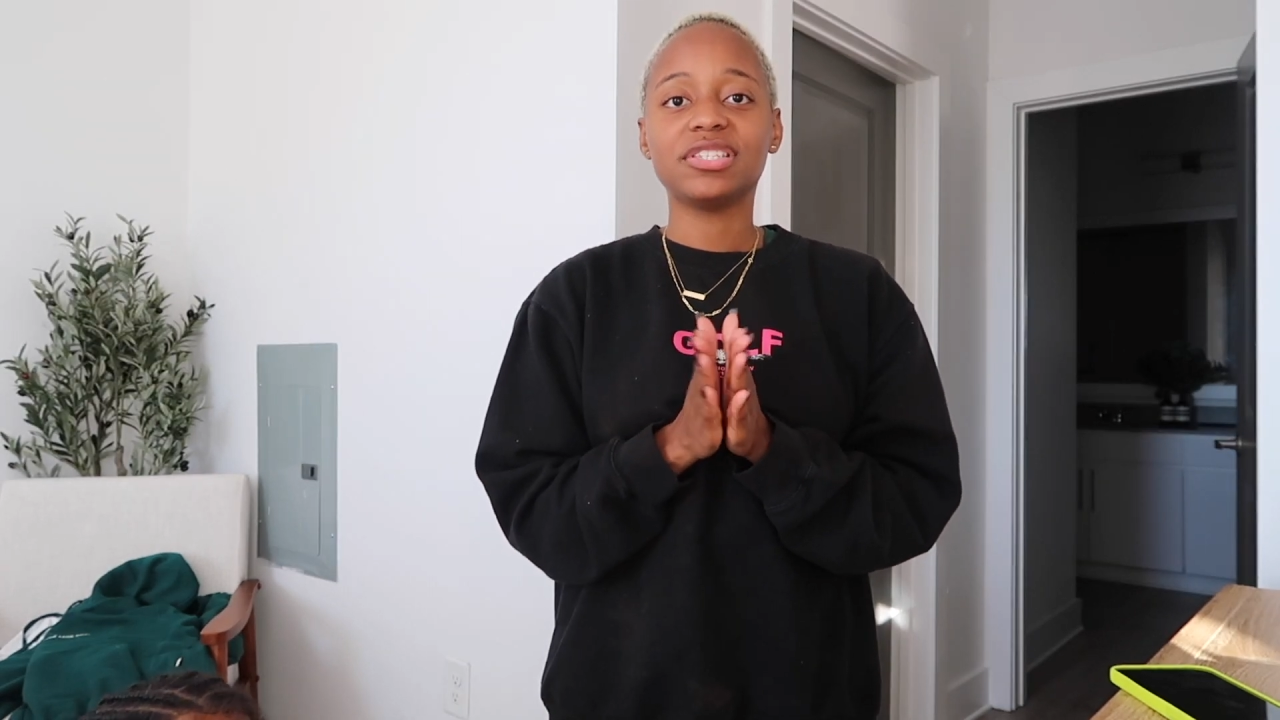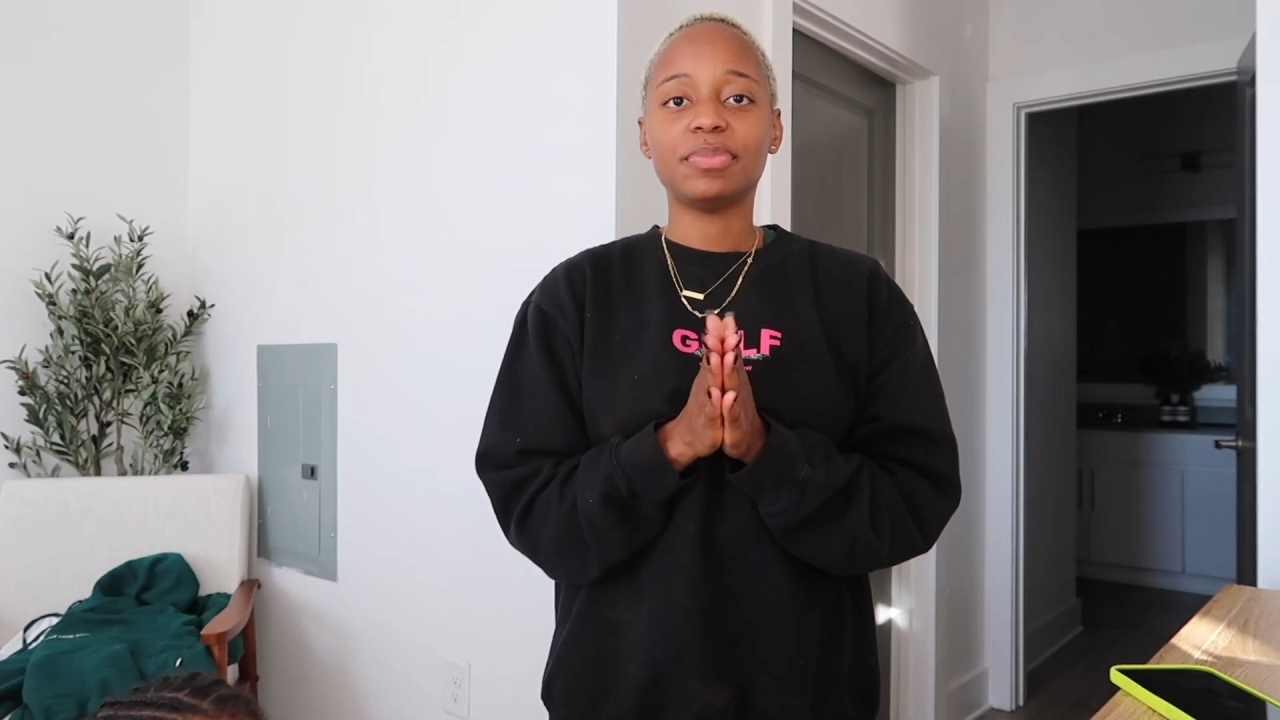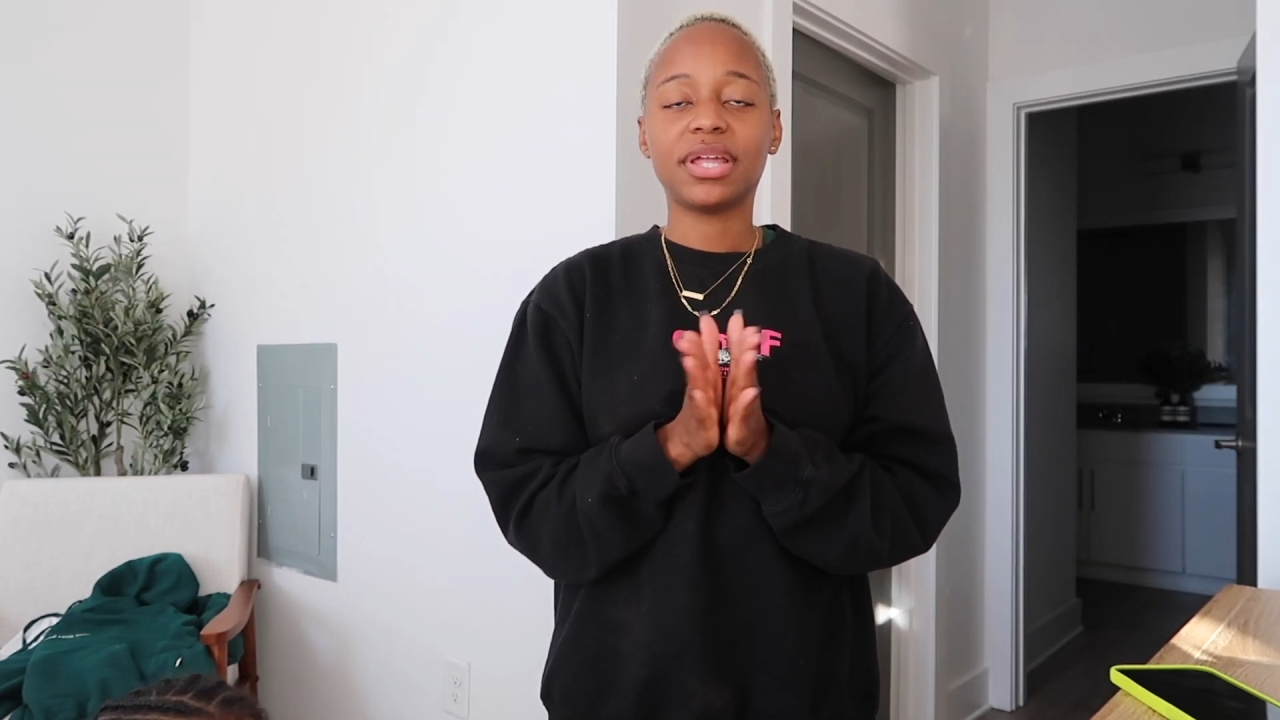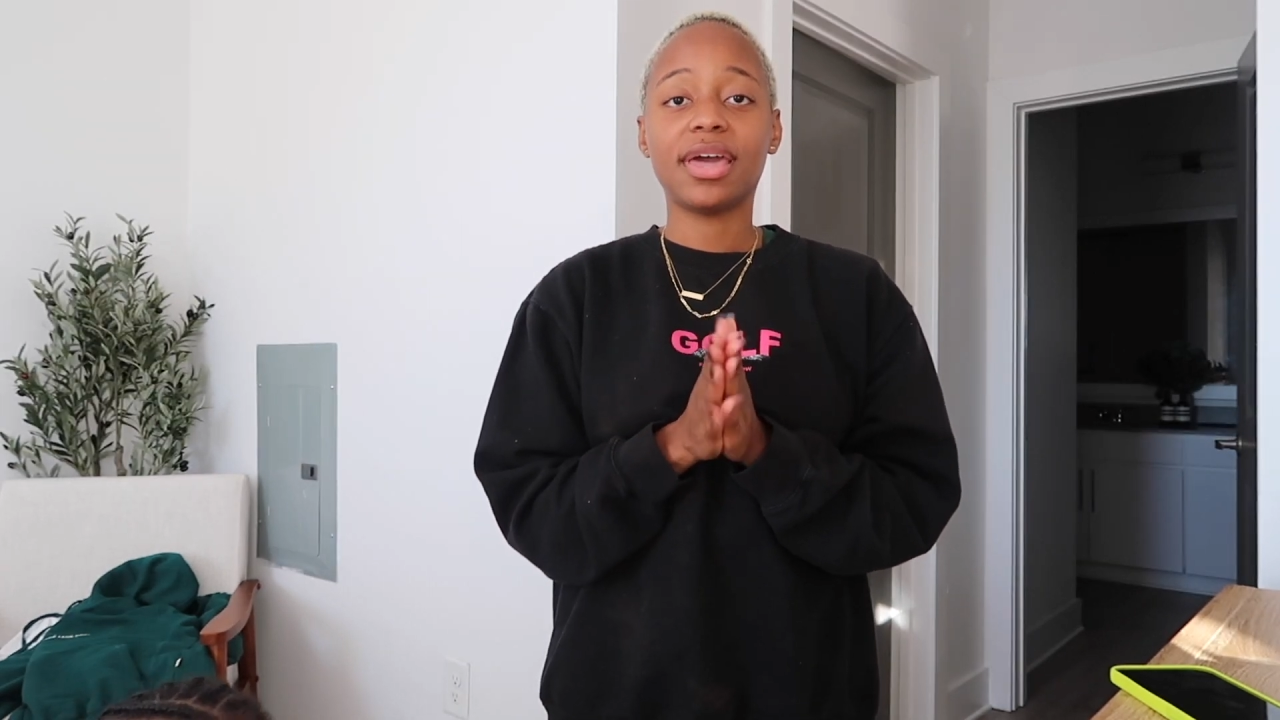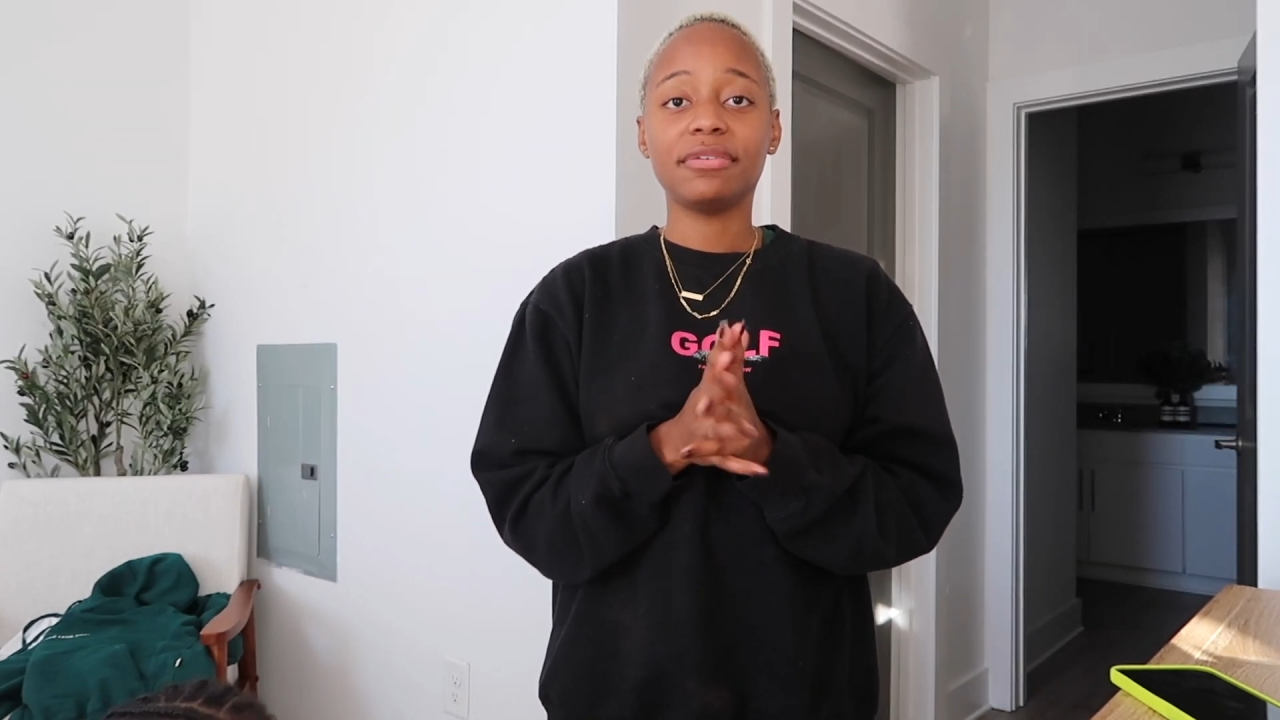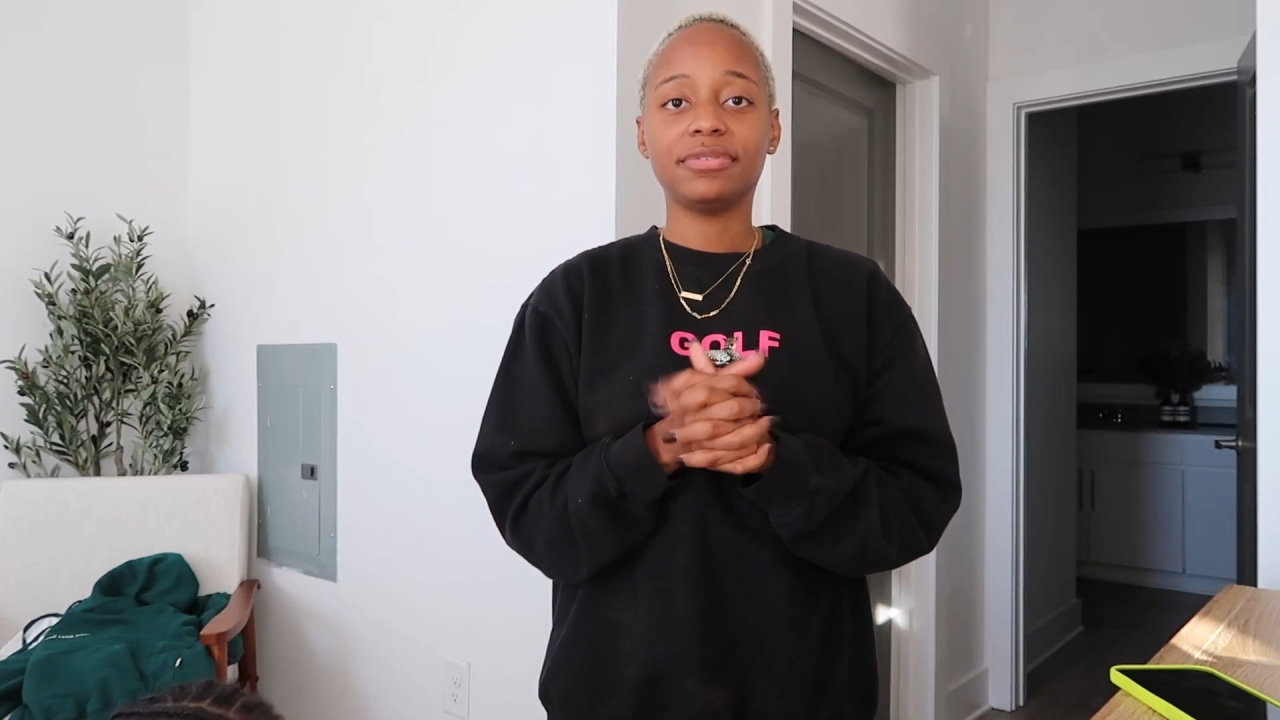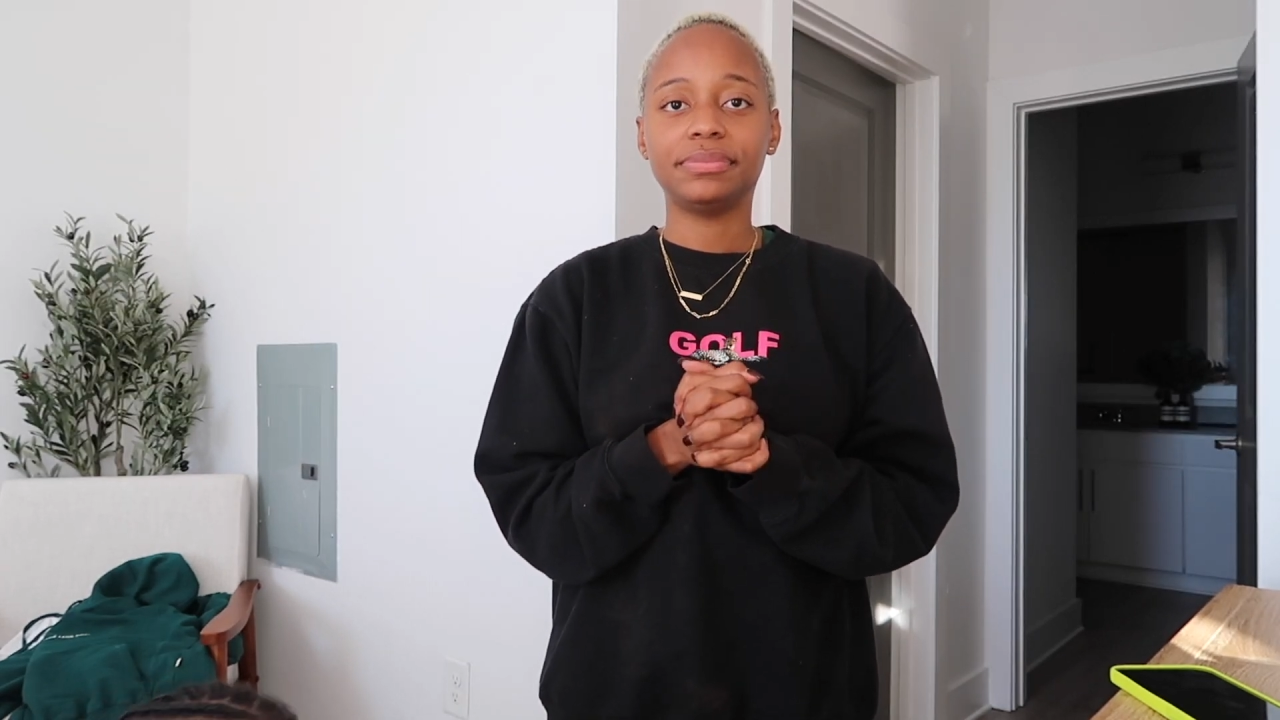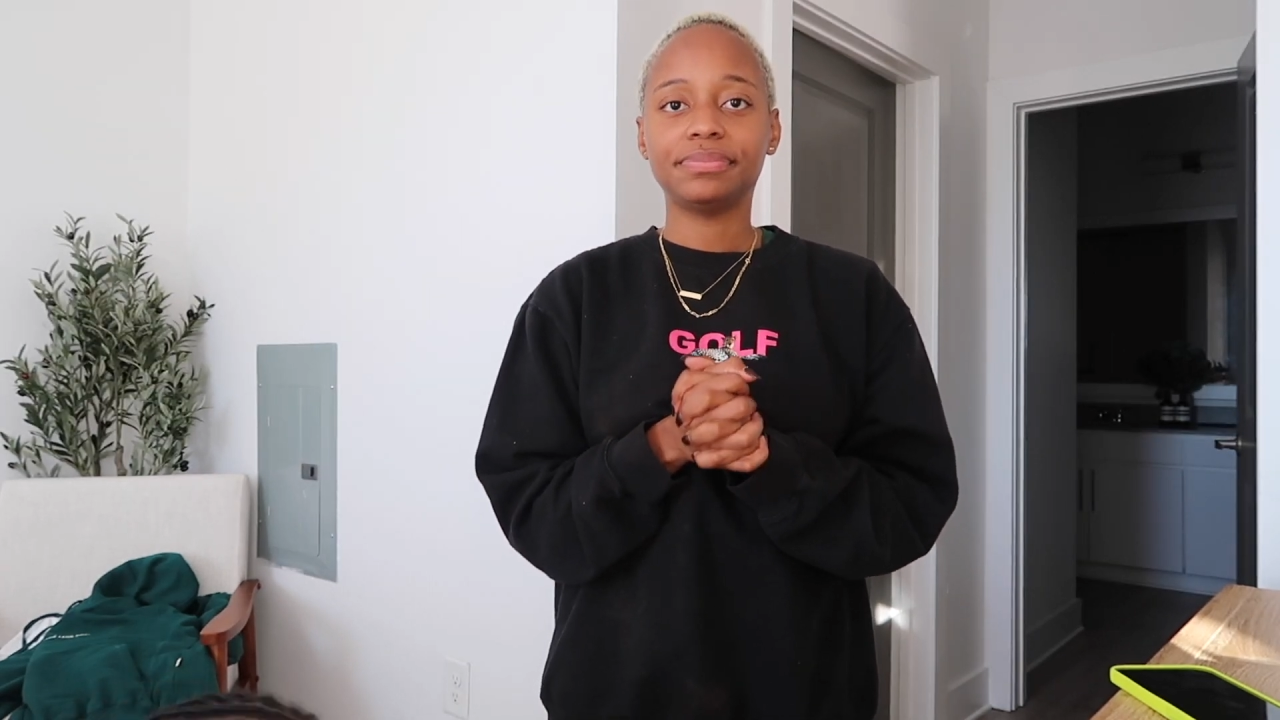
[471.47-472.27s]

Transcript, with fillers: of my life.